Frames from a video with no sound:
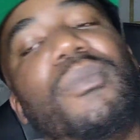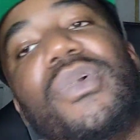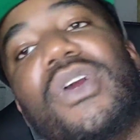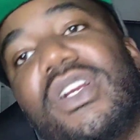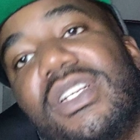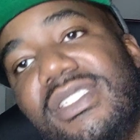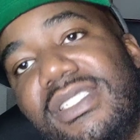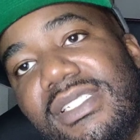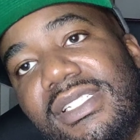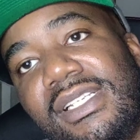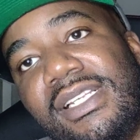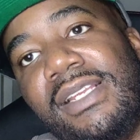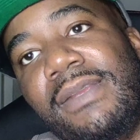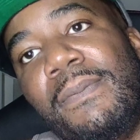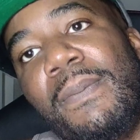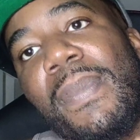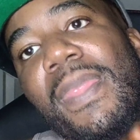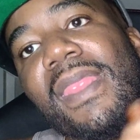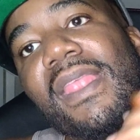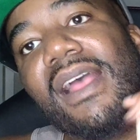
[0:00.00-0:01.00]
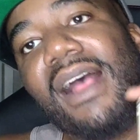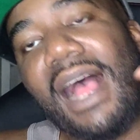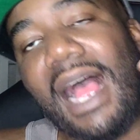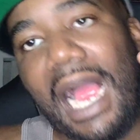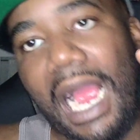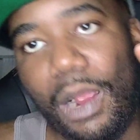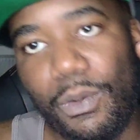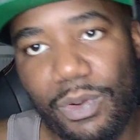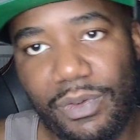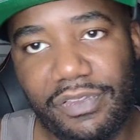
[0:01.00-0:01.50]
Personally,
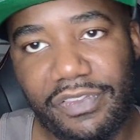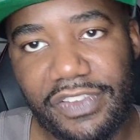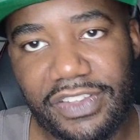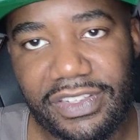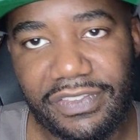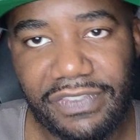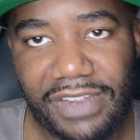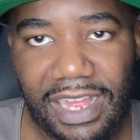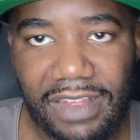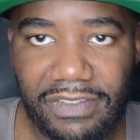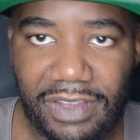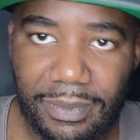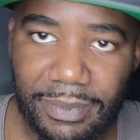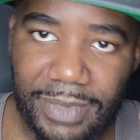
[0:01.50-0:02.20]
I went 55